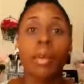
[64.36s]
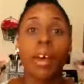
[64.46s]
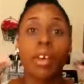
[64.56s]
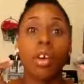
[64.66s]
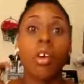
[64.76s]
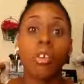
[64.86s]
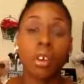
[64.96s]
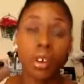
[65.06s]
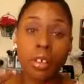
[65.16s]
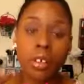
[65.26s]
my dark
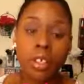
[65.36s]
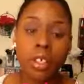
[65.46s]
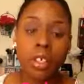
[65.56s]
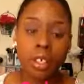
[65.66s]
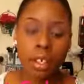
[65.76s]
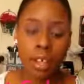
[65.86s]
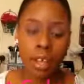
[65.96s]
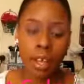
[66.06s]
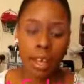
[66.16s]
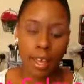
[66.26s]
circles
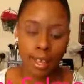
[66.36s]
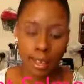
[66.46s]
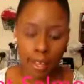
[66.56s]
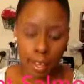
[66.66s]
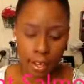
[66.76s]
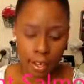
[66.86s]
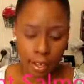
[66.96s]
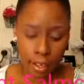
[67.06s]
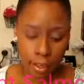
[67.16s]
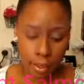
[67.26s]
and
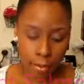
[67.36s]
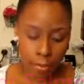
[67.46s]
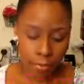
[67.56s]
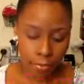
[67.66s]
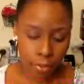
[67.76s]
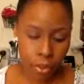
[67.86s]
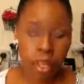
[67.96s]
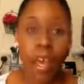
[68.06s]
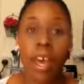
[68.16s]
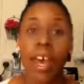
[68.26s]
then um,
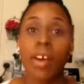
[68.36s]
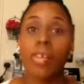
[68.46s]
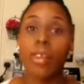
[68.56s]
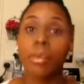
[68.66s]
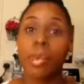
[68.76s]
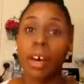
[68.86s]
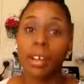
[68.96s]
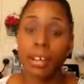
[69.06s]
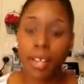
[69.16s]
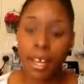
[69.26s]
I have the
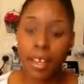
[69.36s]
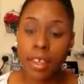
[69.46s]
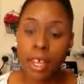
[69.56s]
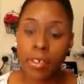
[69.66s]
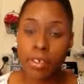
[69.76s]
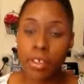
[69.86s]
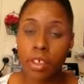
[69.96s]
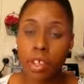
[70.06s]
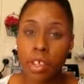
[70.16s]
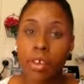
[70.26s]
Monistat chafing
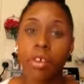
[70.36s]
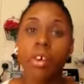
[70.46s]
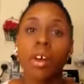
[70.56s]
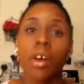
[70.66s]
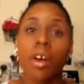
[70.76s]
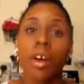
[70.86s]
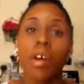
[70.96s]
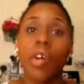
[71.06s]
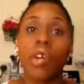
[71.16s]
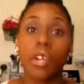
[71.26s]
gel
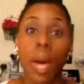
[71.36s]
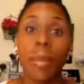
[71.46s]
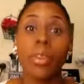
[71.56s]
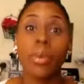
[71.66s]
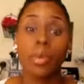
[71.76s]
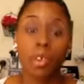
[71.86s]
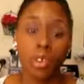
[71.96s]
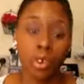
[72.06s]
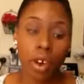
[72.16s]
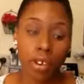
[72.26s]
over top of the
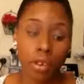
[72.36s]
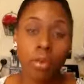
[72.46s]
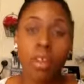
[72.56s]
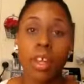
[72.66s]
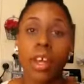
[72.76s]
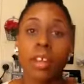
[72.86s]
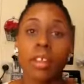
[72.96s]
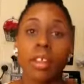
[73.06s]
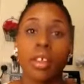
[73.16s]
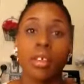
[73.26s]
moisturizer which I
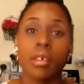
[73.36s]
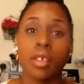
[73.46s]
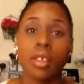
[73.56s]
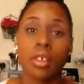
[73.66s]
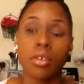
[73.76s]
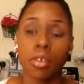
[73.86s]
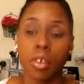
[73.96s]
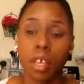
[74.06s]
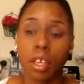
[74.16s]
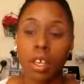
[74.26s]
use
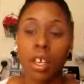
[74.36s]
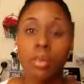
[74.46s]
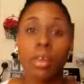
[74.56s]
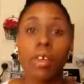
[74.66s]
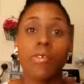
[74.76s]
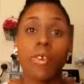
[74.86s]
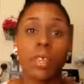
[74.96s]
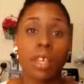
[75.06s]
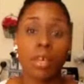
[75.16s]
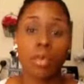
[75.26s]
Neutrogena SPF
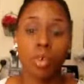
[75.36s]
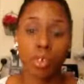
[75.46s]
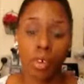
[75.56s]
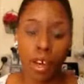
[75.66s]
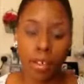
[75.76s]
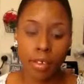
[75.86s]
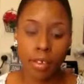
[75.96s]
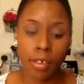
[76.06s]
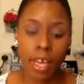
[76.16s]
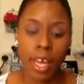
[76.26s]
15
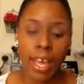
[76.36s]
moisturizer